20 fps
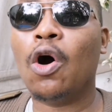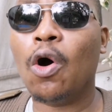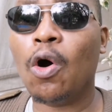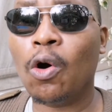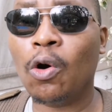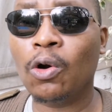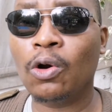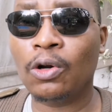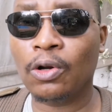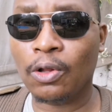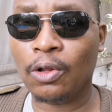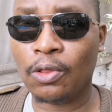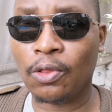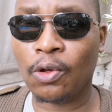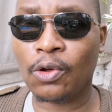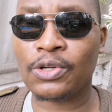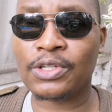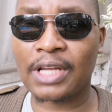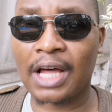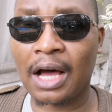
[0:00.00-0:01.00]
All
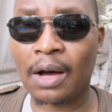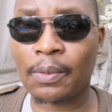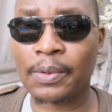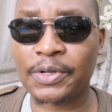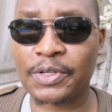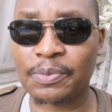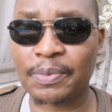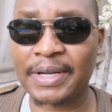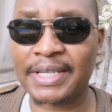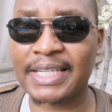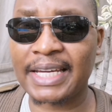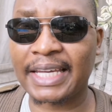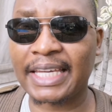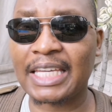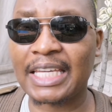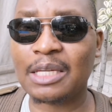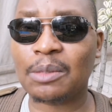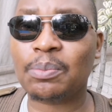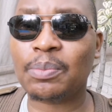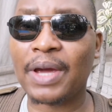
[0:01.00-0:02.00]
those hours matter.
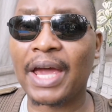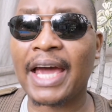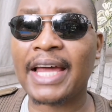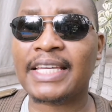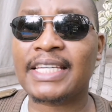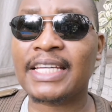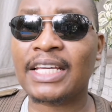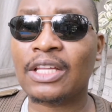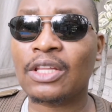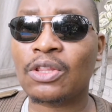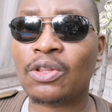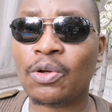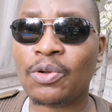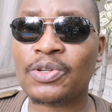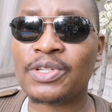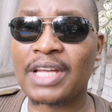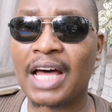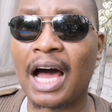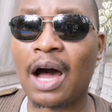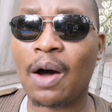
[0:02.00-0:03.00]
Keep adding
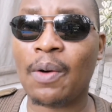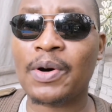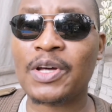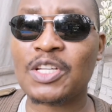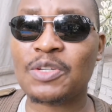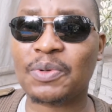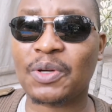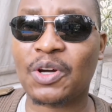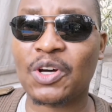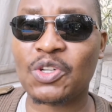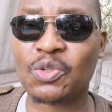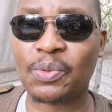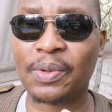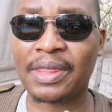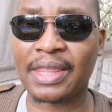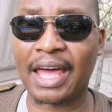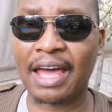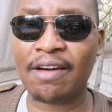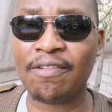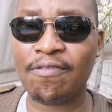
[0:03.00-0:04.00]
those hours, because
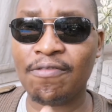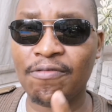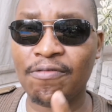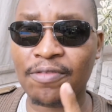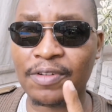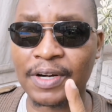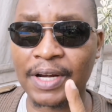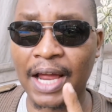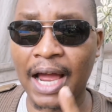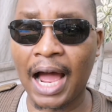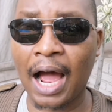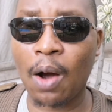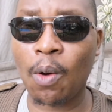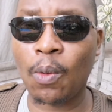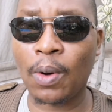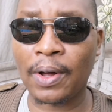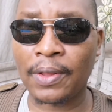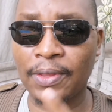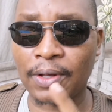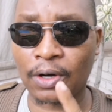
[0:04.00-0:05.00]
with every
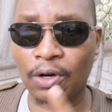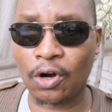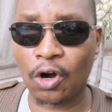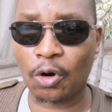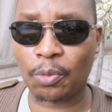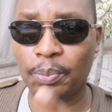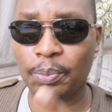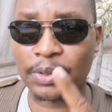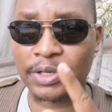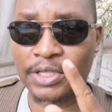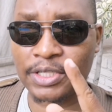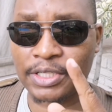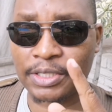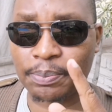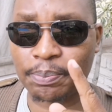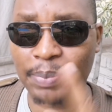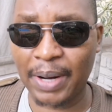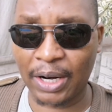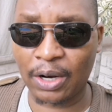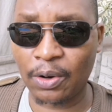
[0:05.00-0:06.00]
hour the cockpit
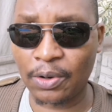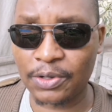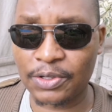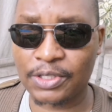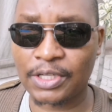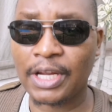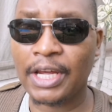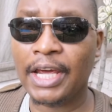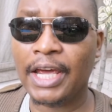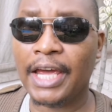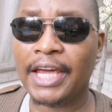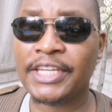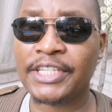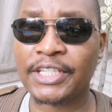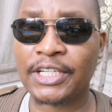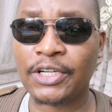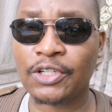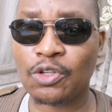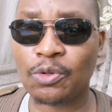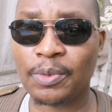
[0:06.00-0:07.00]
beckons.
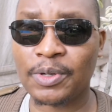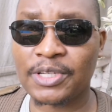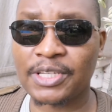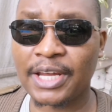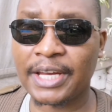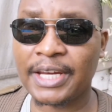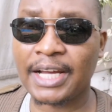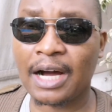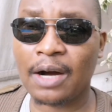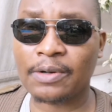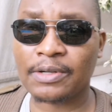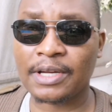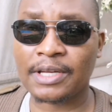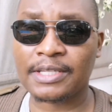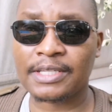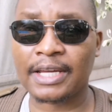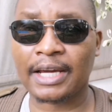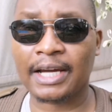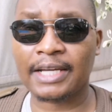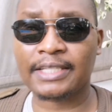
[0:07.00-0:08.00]
Angela, to be signing out
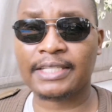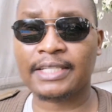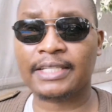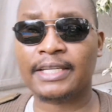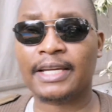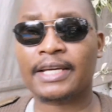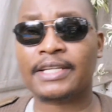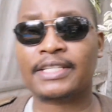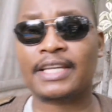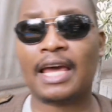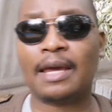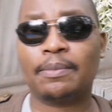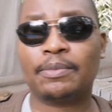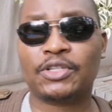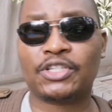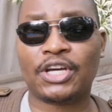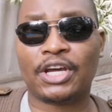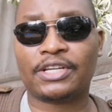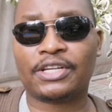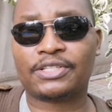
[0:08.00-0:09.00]
and saying until next time,
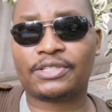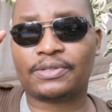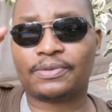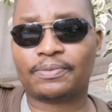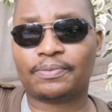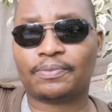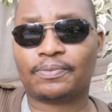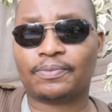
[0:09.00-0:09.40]
cheers.